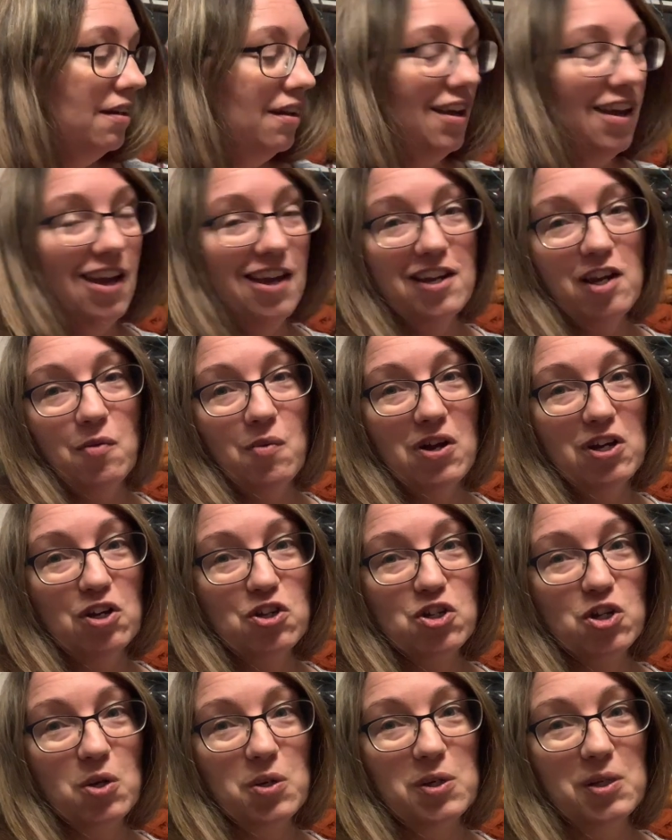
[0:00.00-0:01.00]
And I want to
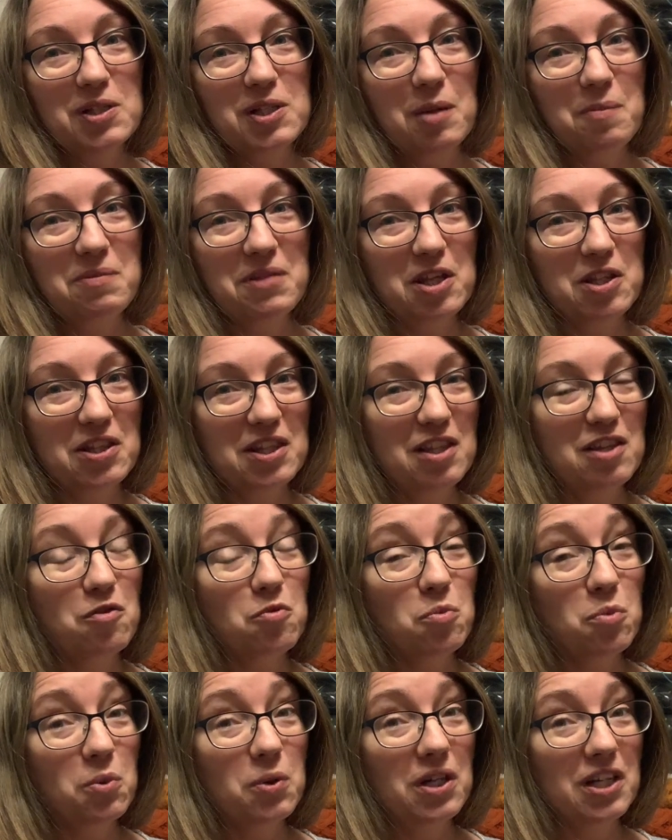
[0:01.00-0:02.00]
show you something
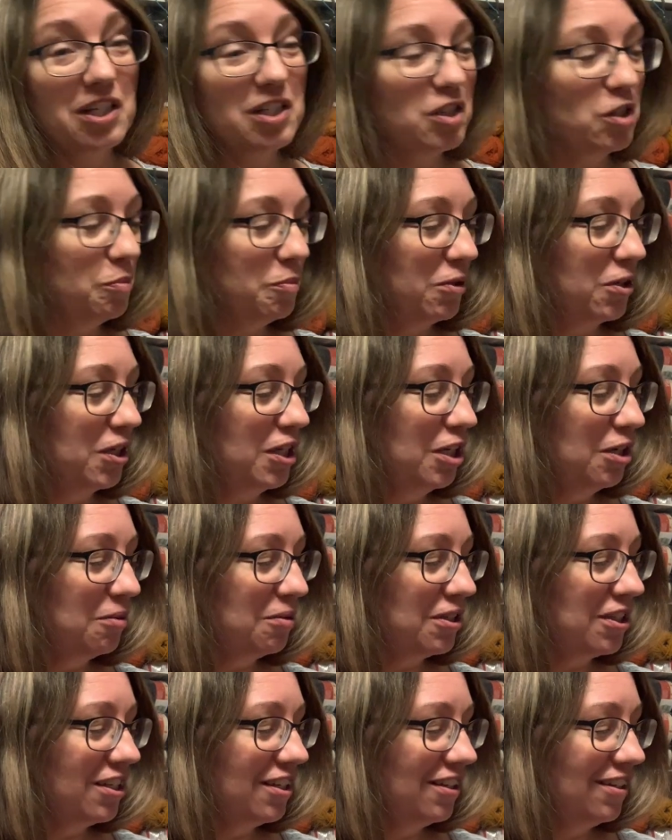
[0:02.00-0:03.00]
really super cute.